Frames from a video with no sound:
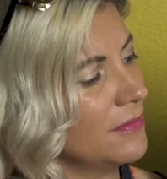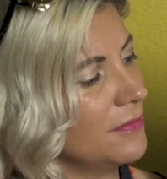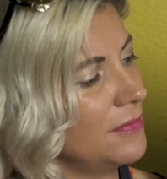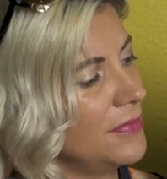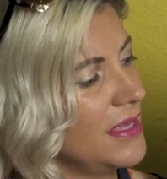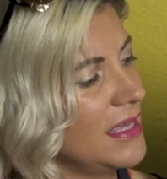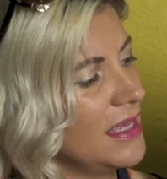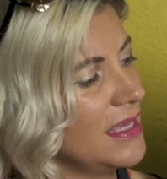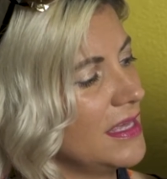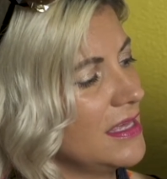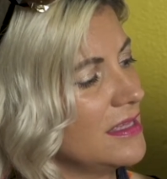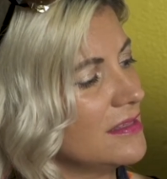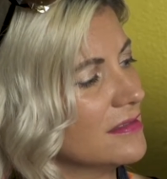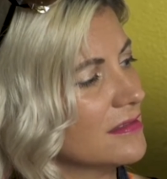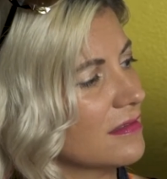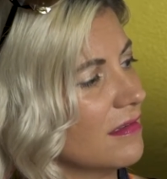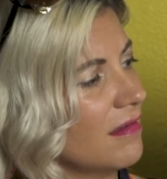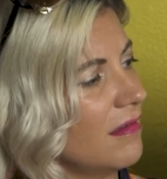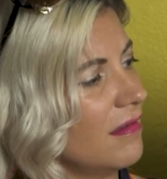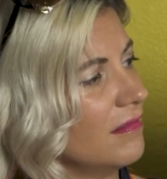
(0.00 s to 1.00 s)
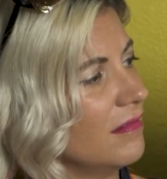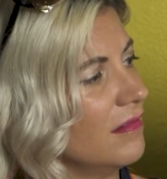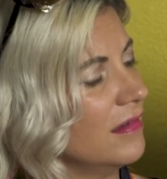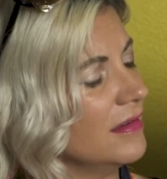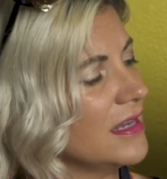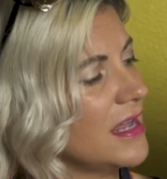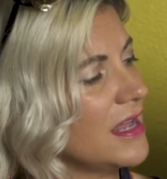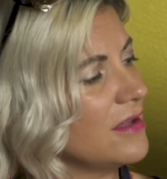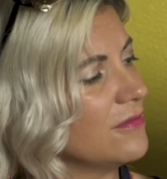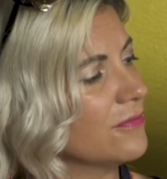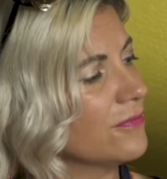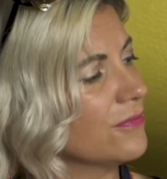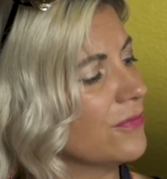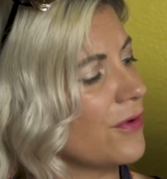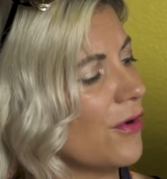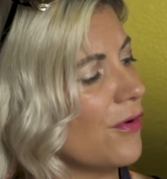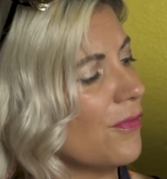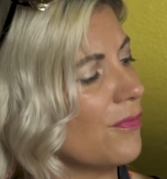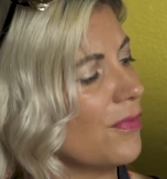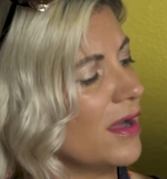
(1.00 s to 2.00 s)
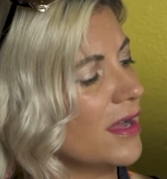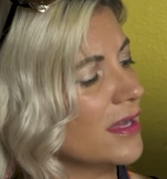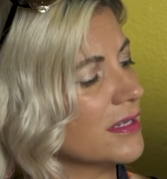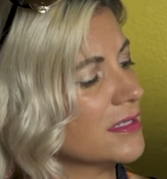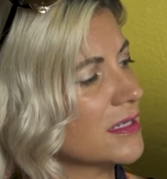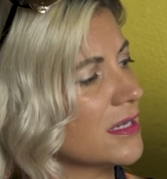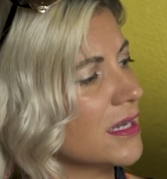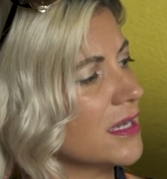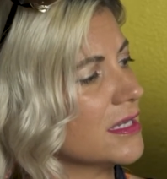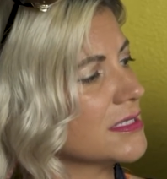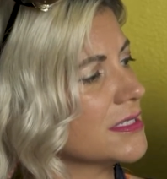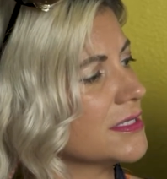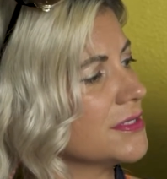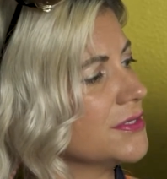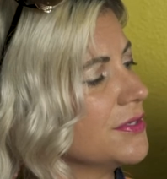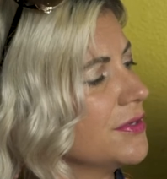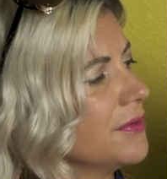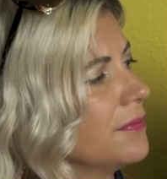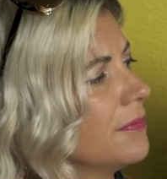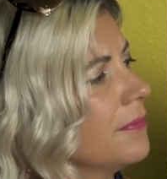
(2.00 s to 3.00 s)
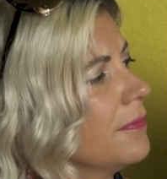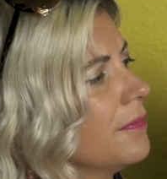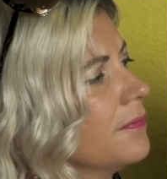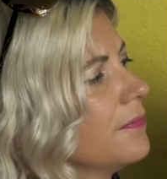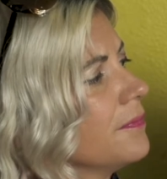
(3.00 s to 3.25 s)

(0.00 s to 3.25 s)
Piggy's got on a robot costume.